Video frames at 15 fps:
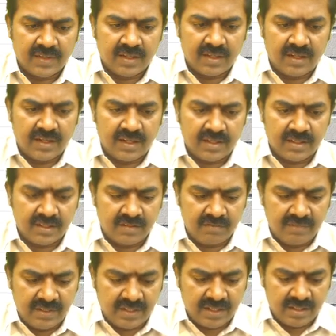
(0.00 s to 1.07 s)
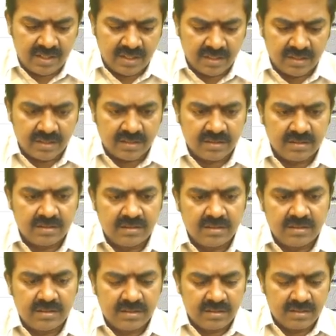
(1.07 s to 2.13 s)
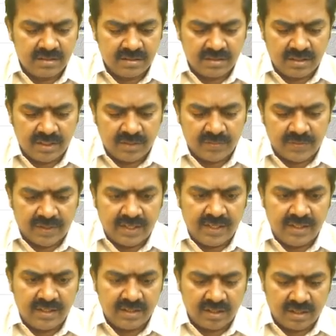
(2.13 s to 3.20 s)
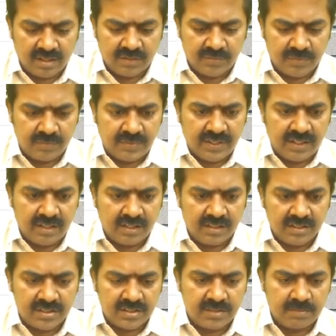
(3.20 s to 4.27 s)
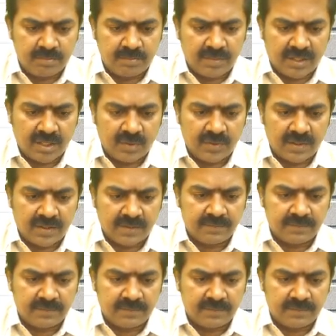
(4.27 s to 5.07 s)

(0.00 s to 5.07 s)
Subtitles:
Like we get like $5 or $50 per hour.